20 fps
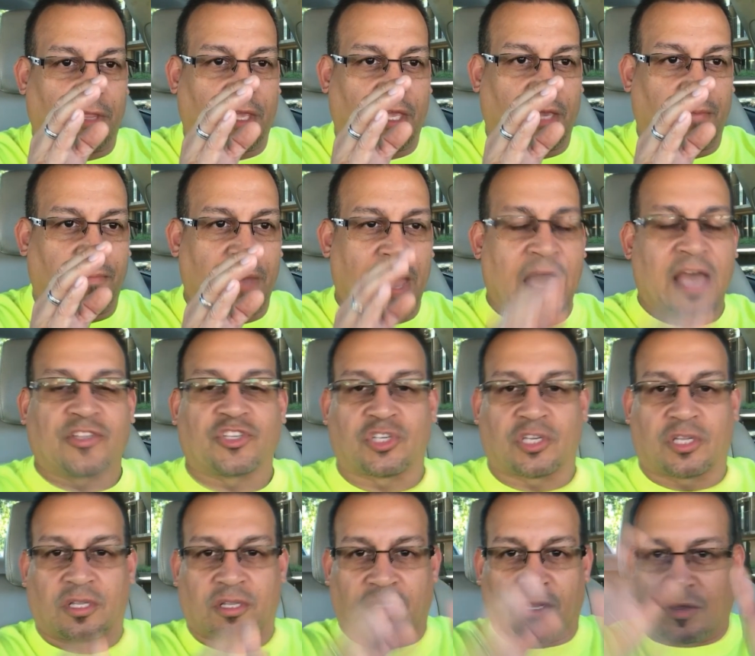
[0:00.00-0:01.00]

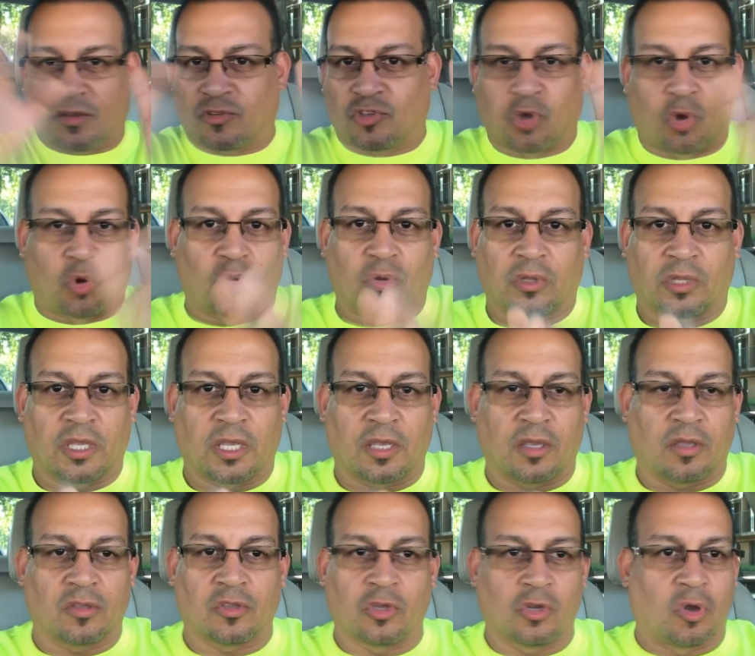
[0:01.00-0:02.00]
imagine totally,
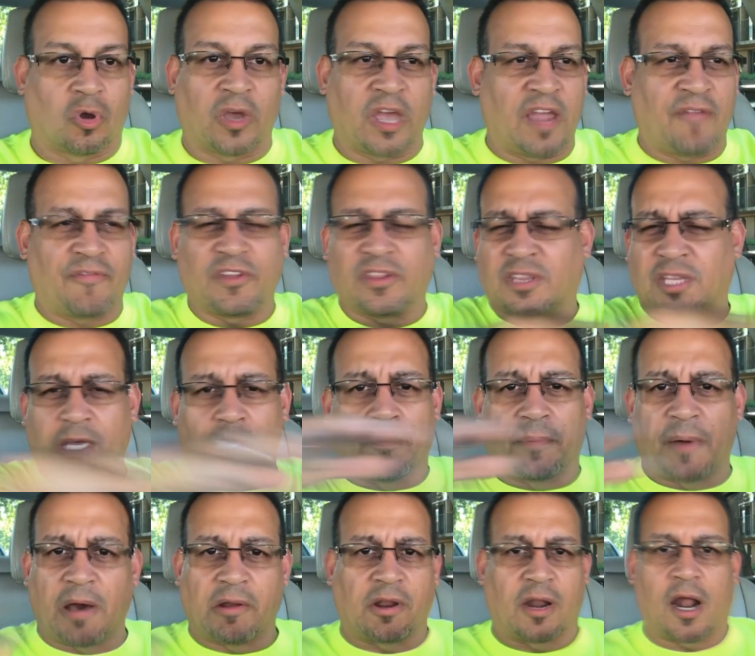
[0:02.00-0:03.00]
everything
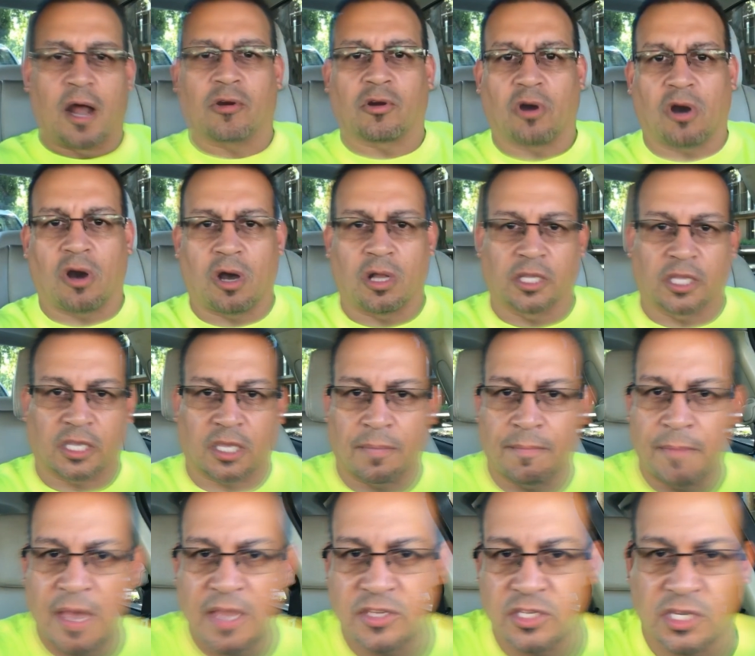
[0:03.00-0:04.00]
about an alcoholic,
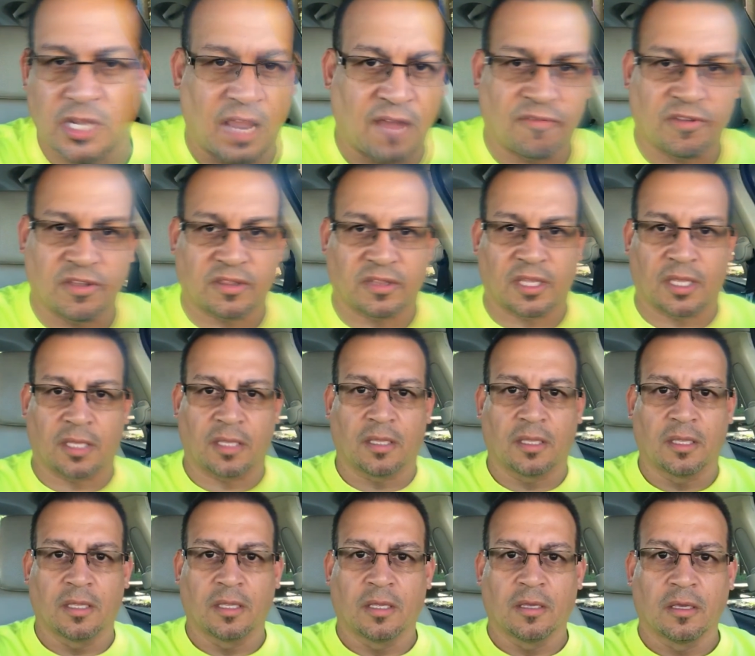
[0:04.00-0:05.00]
imagine everything
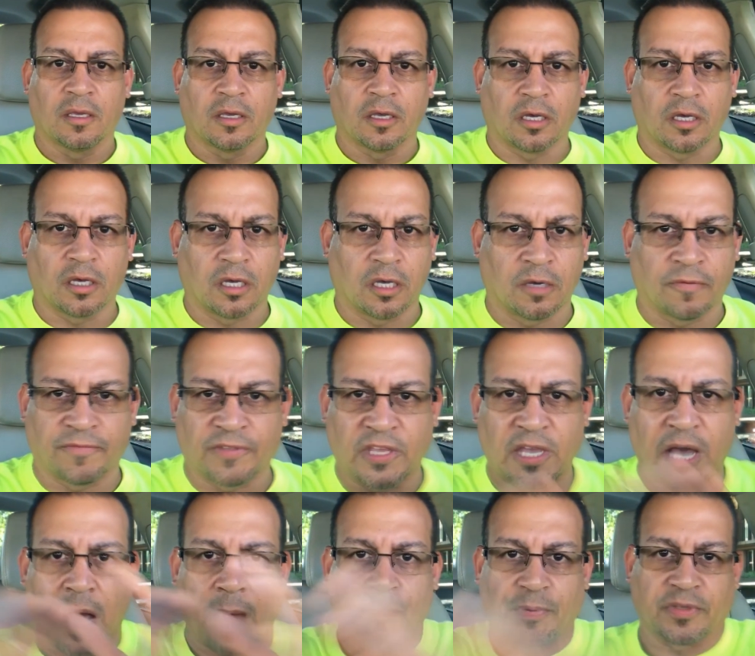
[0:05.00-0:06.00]
of the
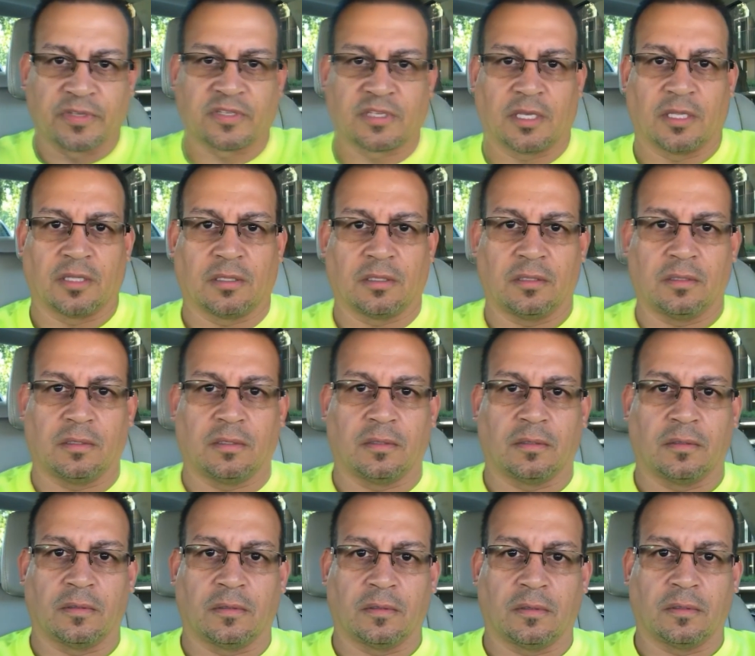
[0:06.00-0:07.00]
opposite
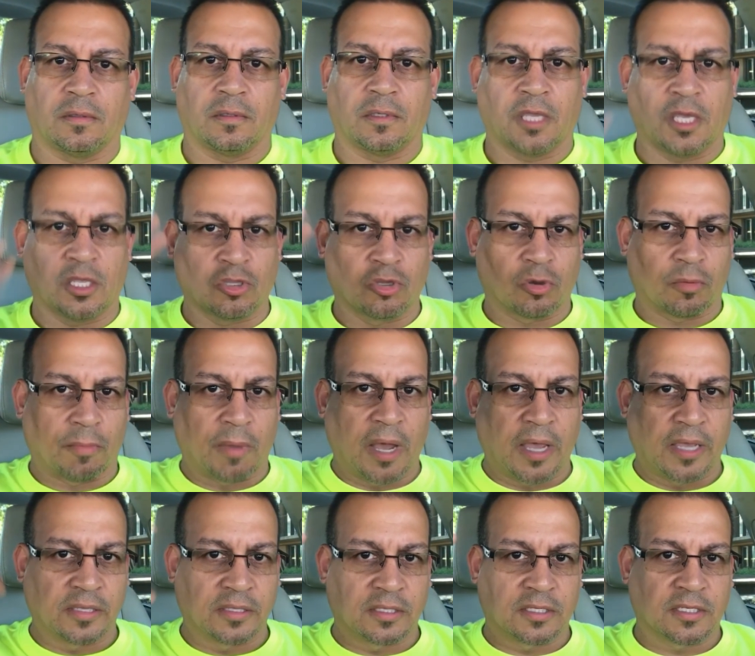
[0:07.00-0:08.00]
in your
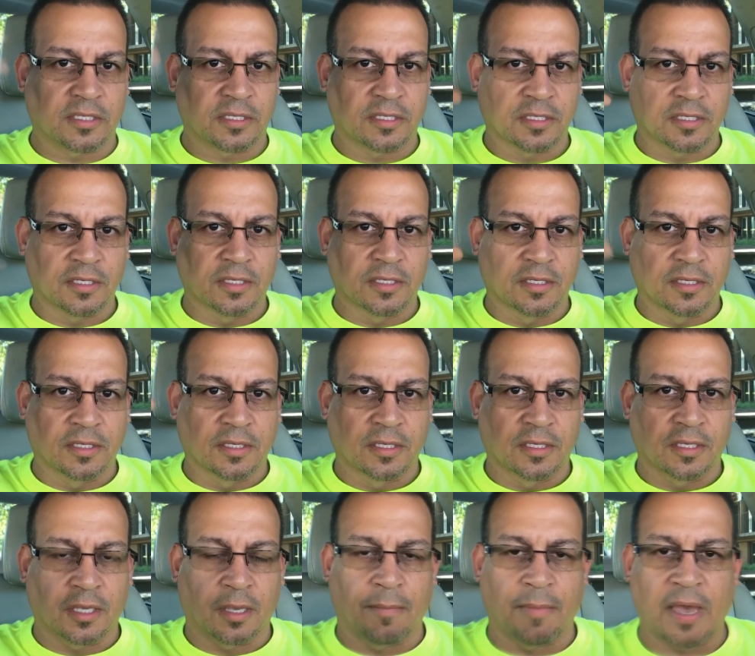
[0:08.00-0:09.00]
mind's
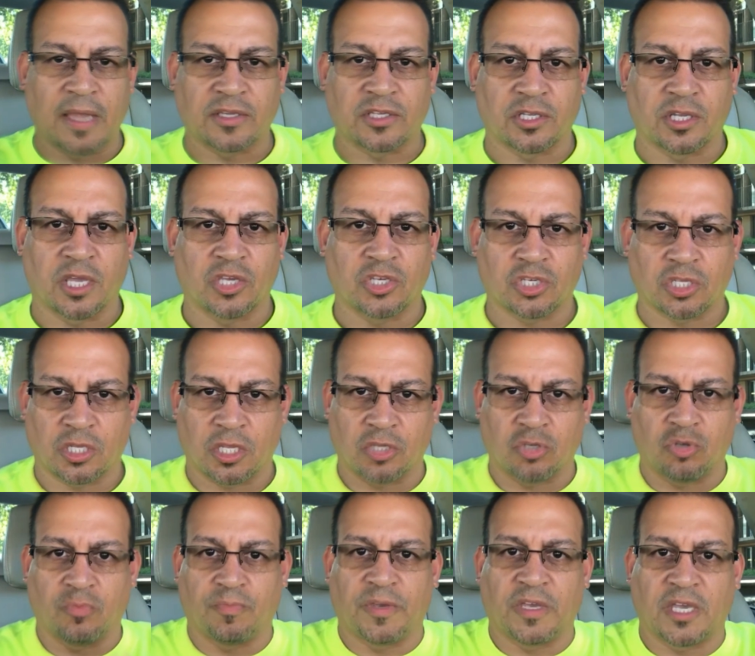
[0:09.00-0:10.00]
imagination, and
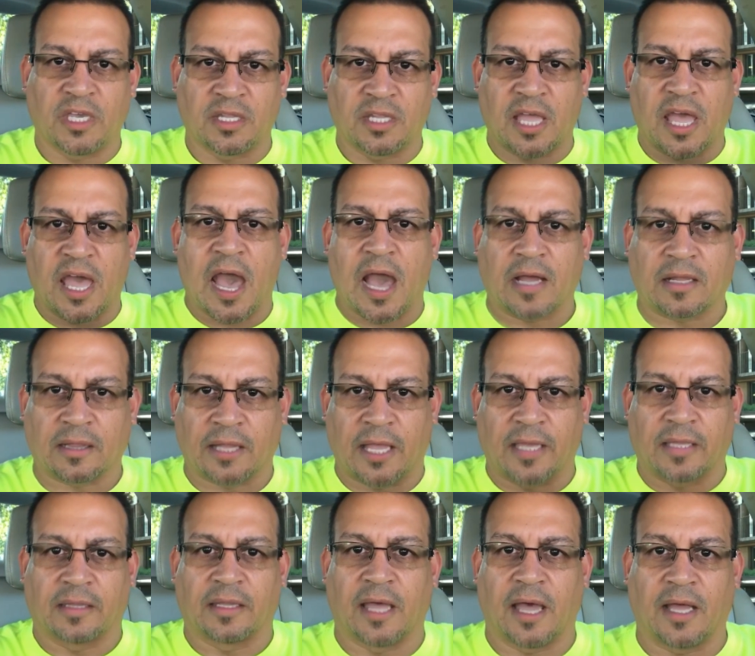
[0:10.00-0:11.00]
you begin to act
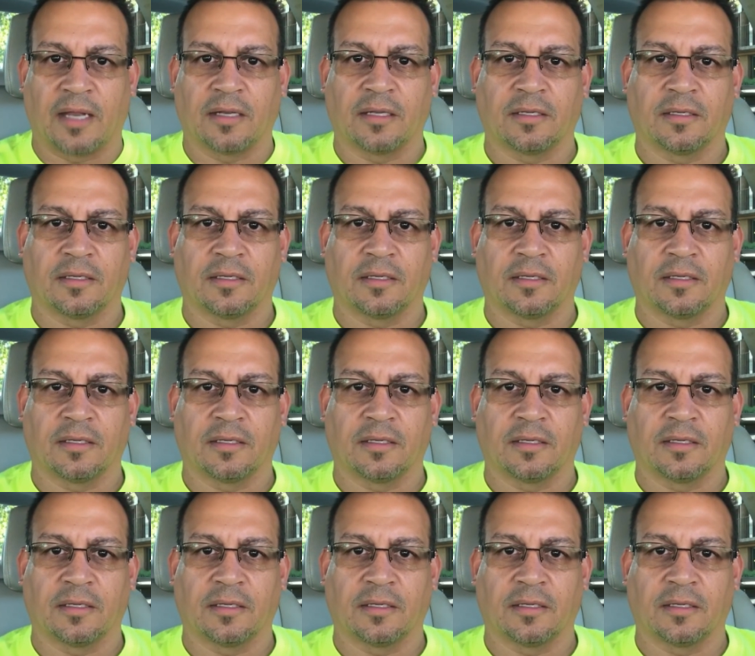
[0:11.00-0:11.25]
like that.